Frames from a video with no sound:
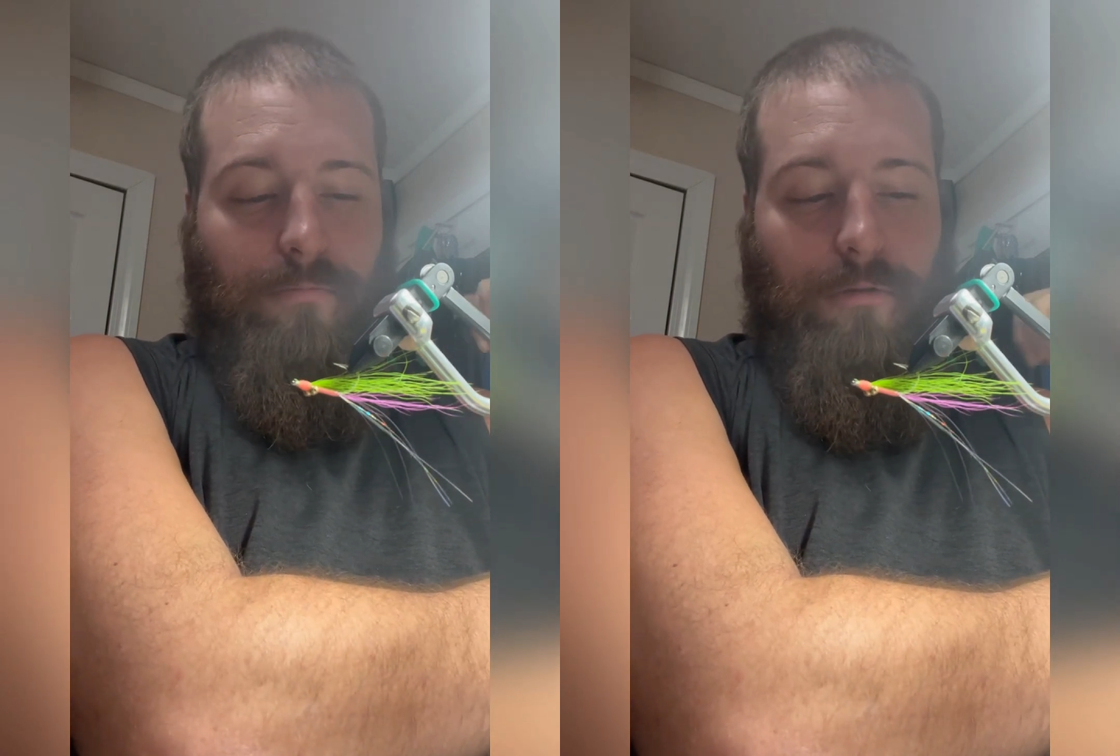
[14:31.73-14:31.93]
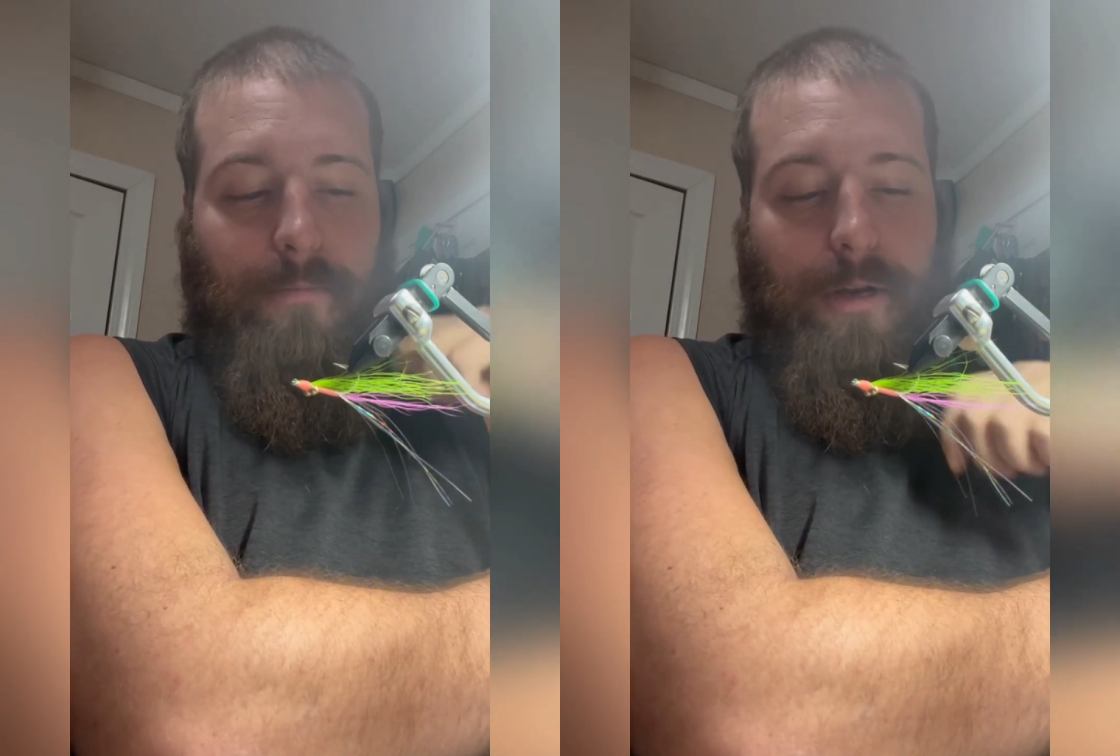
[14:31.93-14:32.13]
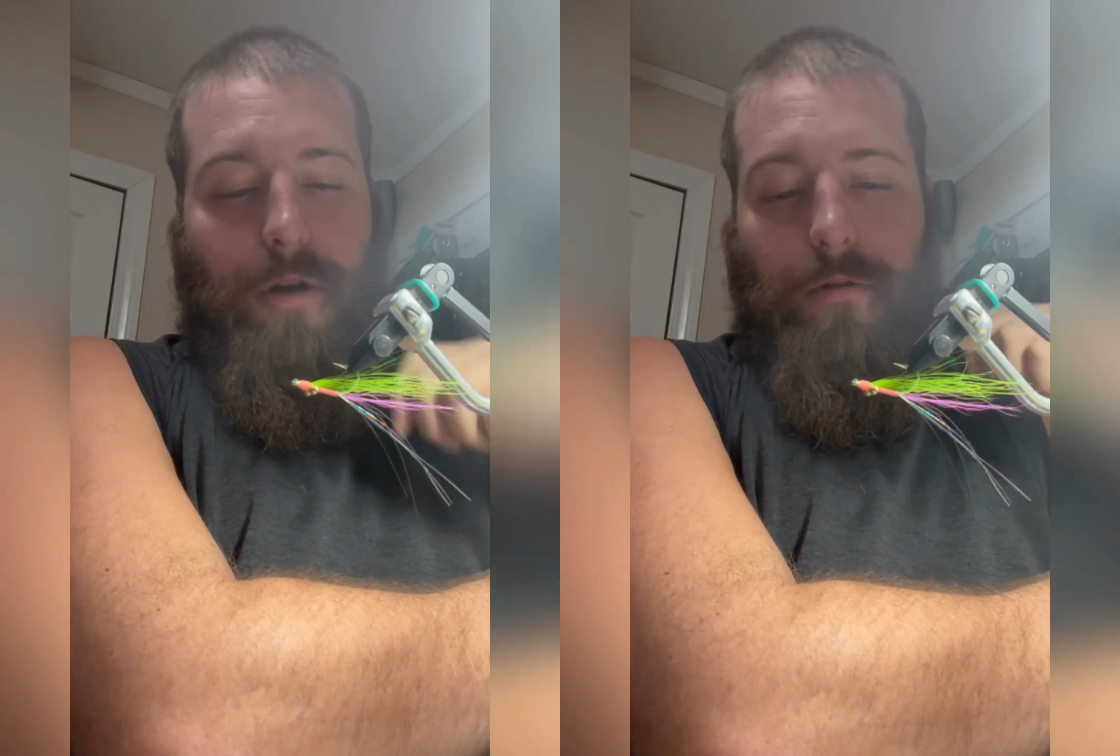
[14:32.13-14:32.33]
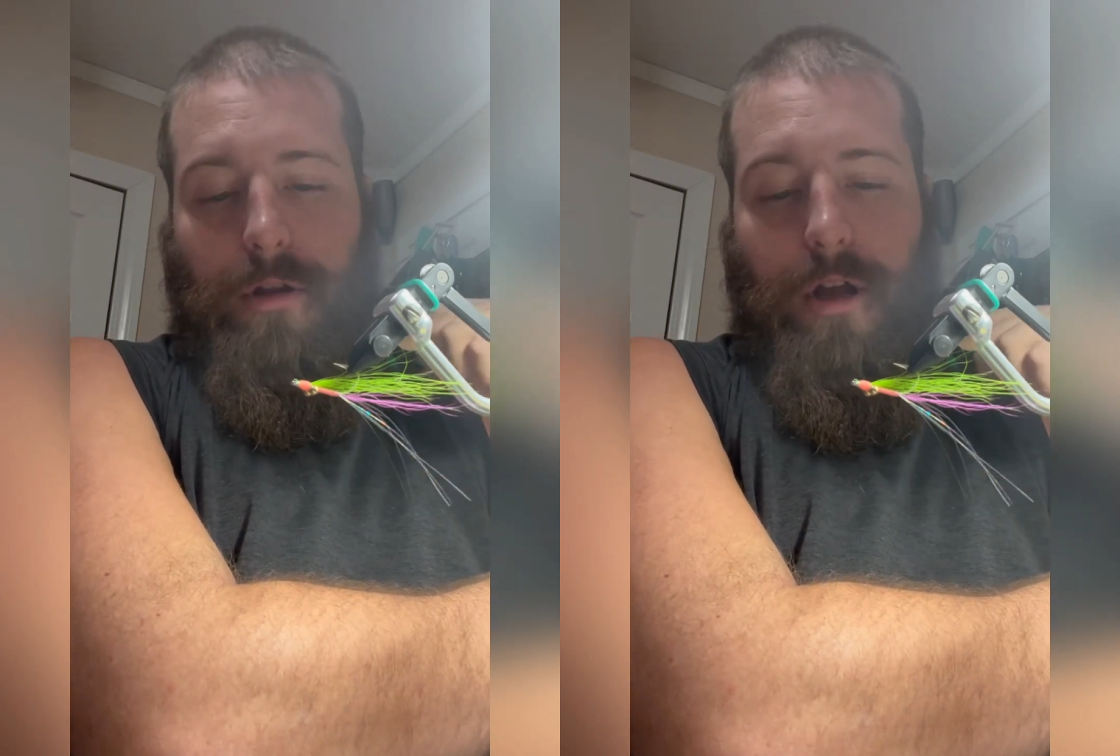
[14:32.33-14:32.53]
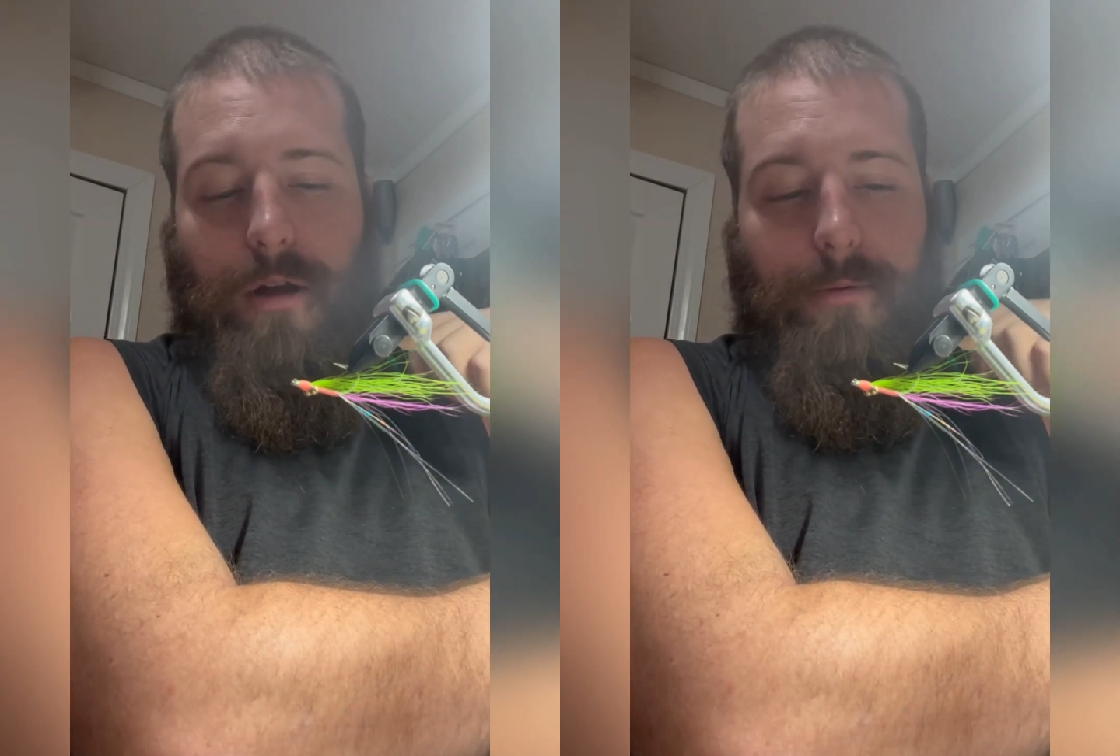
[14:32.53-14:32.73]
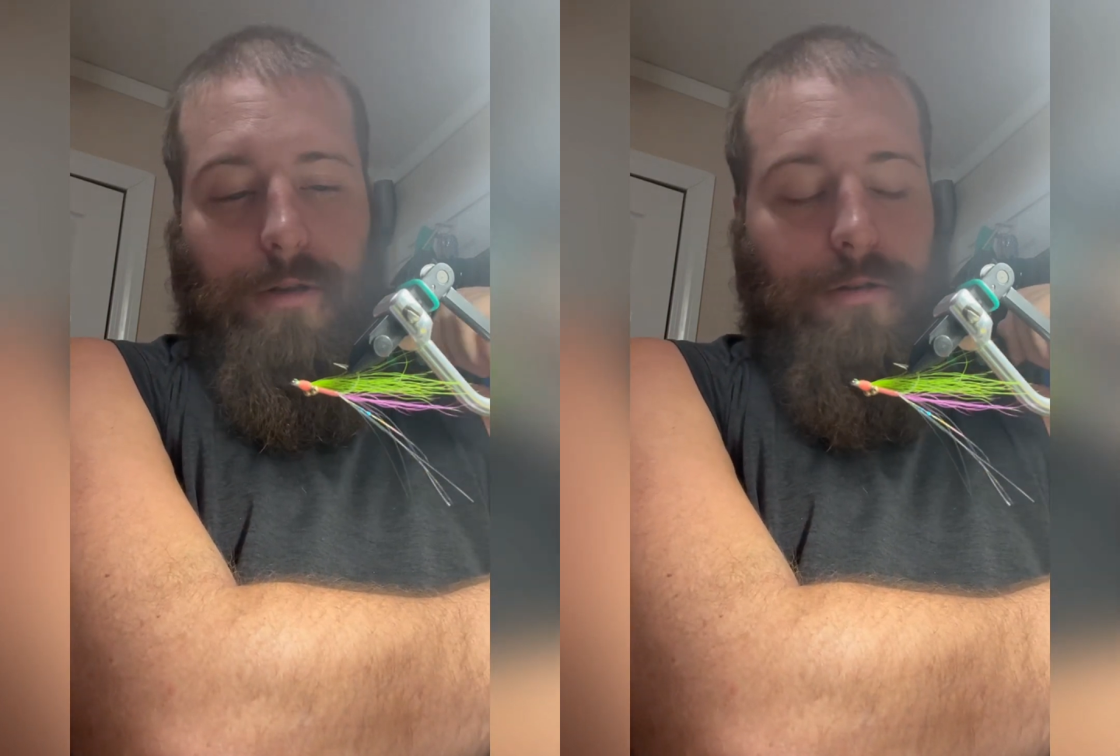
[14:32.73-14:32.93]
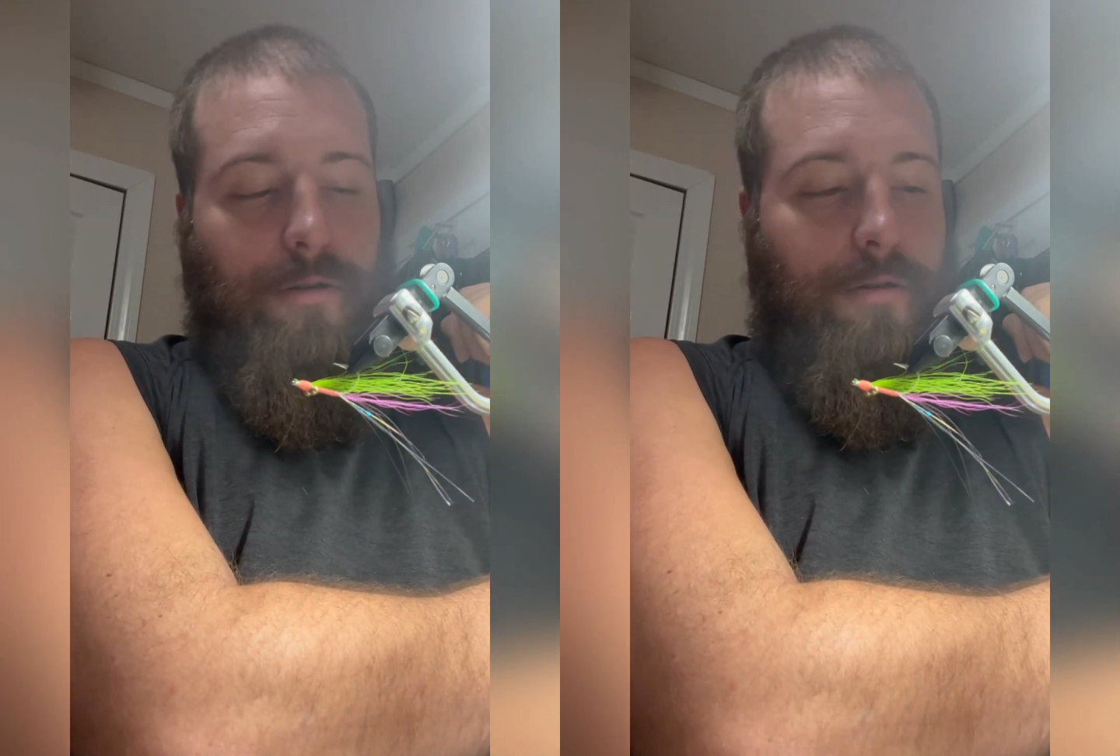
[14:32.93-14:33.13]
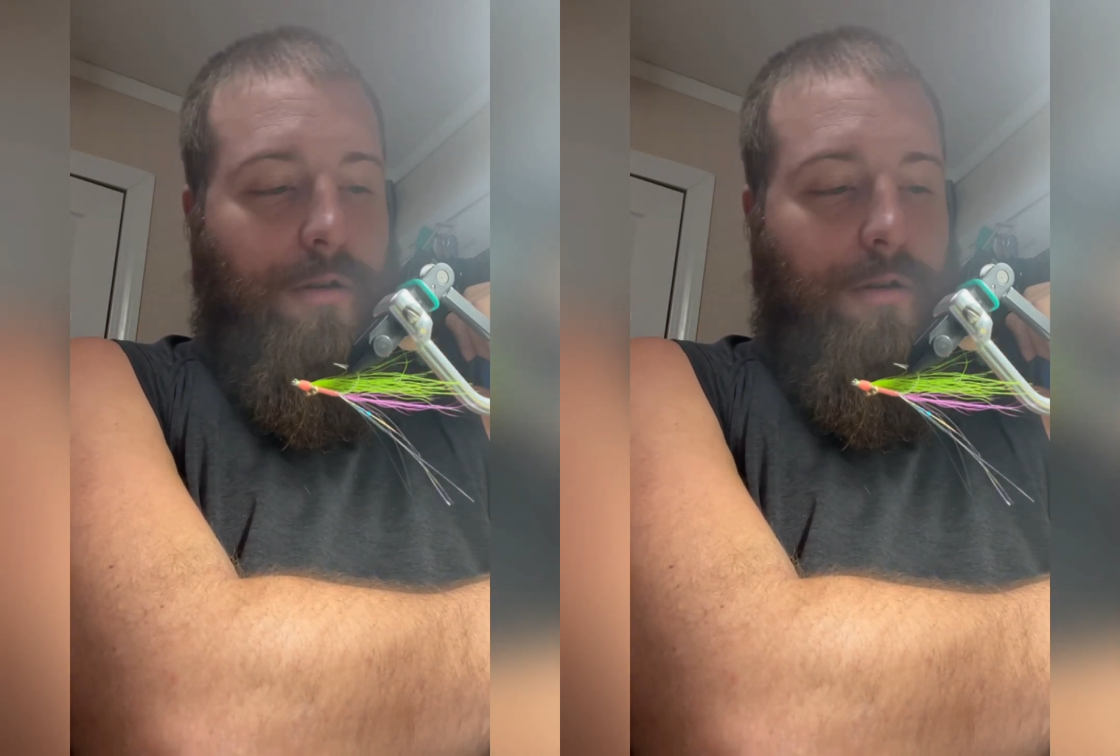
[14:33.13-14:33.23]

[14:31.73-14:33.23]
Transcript: let me know in the comments.